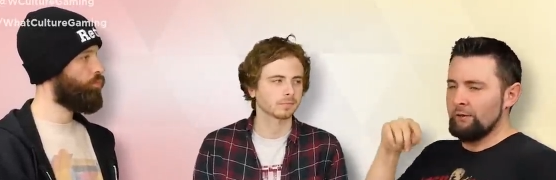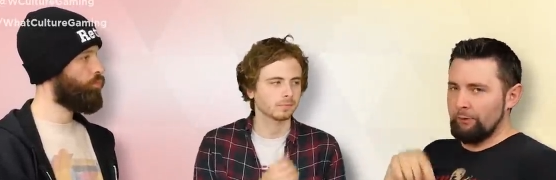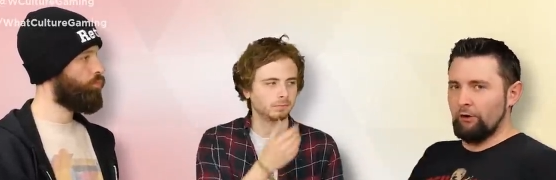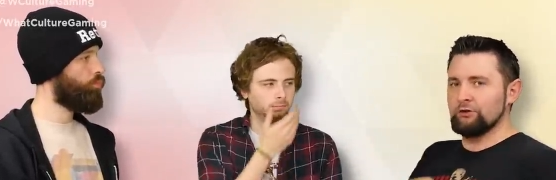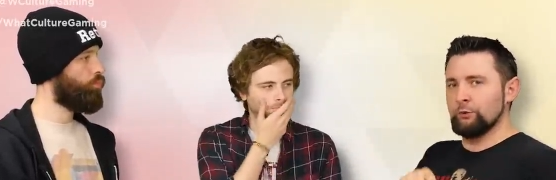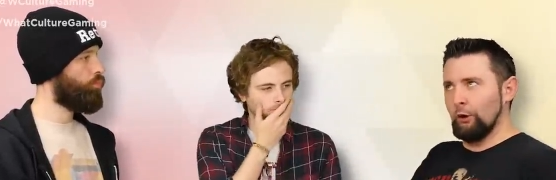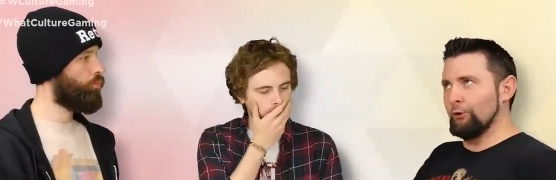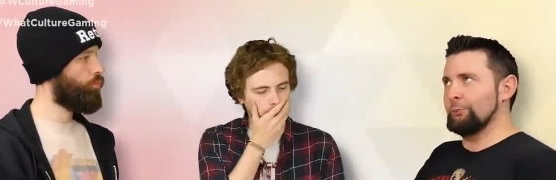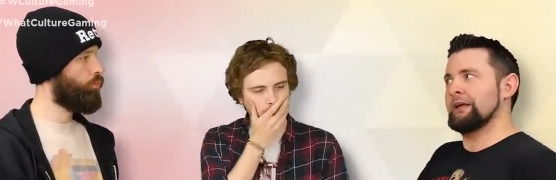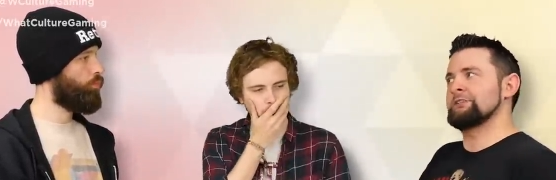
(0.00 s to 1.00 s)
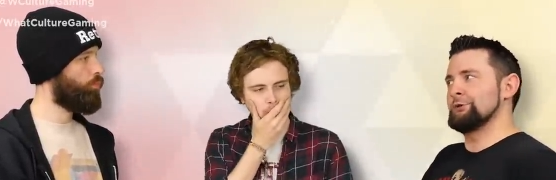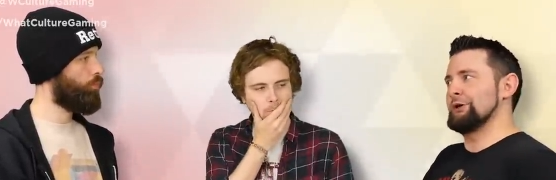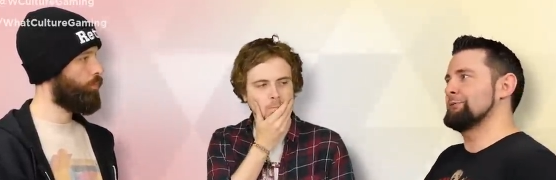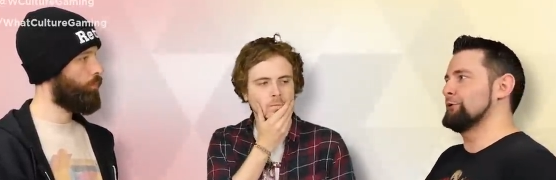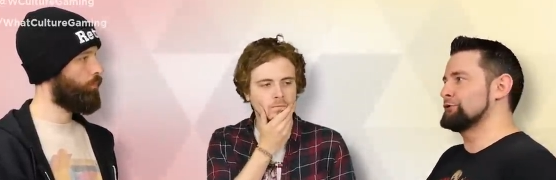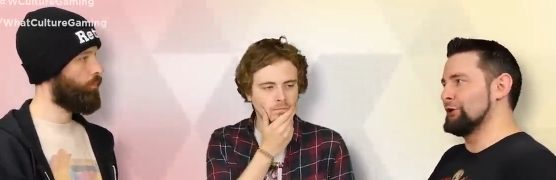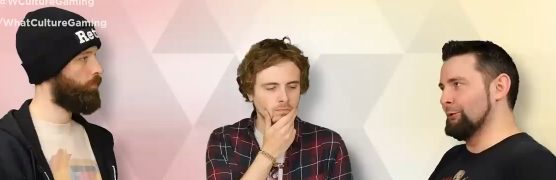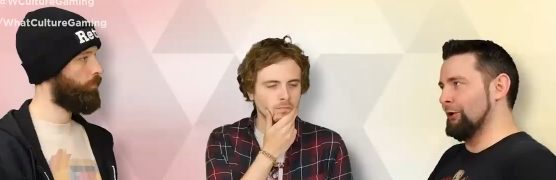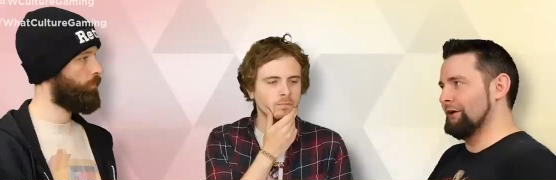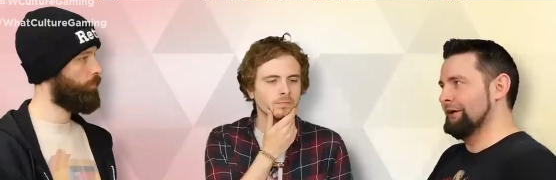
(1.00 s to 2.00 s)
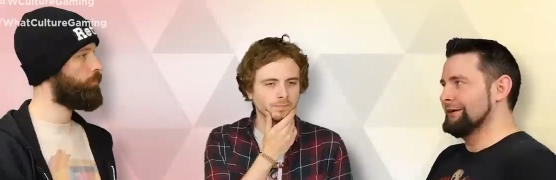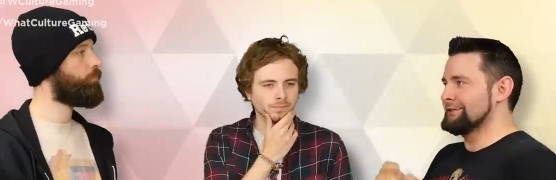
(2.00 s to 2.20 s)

Speaker 1: belong to an old PS2 game called Kuon.